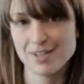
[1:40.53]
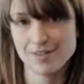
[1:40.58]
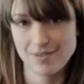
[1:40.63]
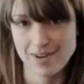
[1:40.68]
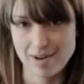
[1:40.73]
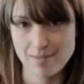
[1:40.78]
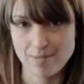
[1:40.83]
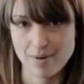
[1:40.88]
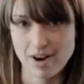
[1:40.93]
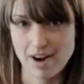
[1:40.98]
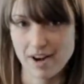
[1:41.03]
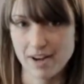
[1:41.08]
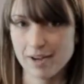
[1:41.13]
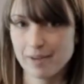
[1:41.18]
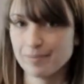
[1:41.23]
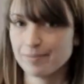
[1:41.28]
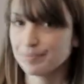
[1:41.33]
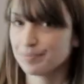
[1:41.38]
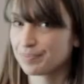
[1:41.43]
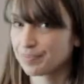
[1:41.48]
Terrain
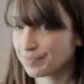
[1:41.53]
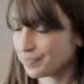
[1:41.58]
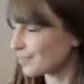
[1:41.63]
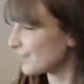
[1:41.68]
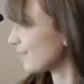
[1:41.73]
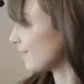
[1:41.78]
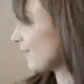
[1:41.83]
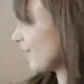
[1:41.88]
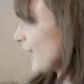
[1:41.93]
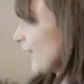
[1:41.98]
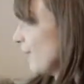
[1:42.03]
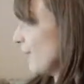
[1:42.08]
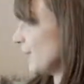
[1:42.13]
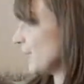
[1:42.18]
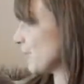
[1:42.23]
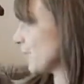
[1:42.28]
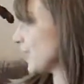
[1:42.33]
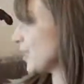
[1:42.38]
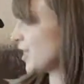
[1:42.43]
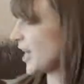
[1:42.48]
Park,
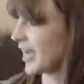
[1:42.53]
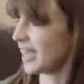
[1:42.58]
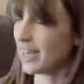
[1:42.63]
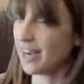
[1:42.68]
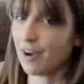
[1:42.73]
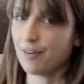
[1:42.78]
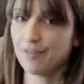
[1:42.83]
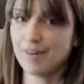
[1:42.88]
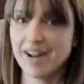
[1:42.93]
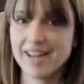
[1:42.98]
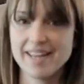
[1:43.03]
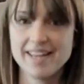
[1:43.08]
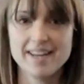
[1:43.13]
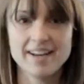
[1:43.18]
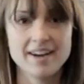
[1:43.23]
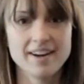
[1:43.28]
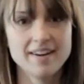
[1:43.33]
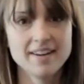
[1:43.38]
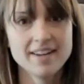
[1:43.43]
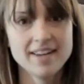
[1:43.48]
which we're checking out right
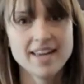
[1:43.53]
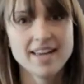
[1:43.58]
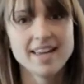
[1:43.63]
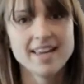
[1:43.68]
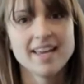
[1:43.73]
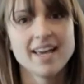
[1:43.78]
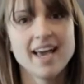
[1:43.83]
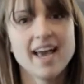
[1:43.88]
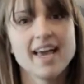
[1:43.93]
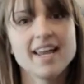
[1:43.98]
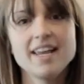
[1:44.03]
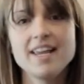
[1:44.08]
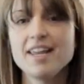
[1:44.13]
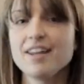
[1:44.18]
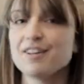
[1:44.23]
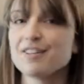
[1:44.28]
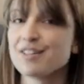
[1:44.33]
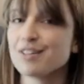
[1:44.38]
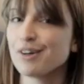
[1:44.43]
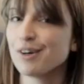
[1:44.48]
here. And
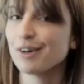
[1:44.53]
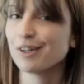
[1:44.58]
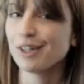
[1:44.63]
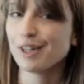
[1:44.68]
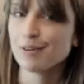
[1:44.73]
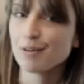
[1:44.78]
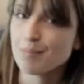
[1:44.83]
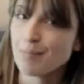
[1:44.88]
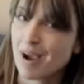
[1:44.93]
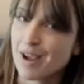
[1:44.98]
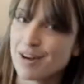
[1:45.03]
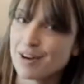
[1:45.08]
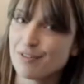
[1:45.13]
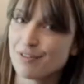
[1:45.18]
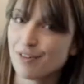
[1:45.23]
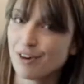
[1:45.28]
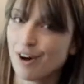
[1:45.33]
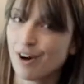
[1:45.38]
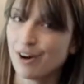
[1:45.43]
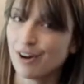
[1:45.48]
here's an early reminder
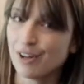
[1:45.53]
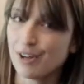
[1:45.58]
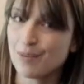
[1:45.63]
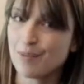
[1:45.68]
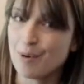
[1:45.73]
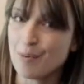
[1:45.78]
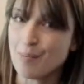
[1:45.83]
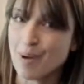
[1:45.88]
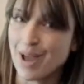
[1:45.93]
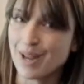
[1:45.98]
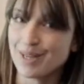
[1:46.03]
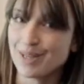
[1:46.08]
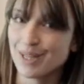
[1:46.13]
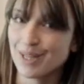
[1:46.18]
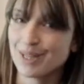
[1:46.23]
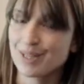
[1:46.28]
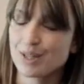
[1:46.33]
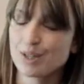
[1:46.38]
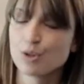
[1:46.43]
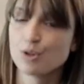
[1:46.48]
for all you
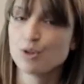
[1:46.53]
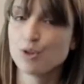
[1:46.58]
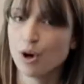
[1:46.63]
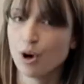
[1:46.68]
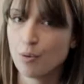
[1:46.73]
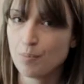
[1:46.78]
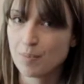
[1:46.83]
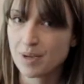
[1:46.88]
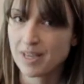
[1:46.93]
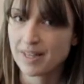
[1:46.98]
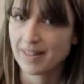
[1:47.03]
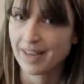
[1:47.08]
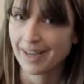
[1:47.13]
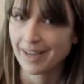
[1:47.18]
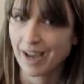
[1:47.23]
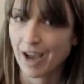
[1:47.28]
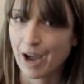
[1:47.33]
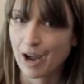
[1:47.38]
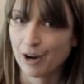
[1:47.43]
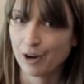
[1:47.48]
romantics, don't be
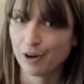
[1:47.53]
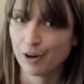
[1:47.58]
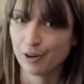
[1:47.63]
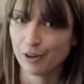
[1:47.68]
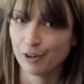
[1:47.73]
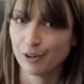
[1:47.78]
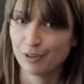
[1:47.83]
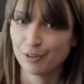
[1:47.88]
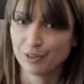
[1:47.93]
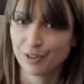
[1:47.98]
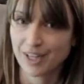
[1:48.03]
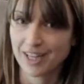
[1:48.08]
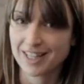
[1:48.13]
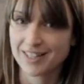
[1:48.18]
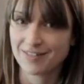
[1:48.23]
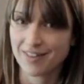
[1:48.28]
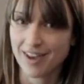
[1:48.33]
that guy or girl who forgets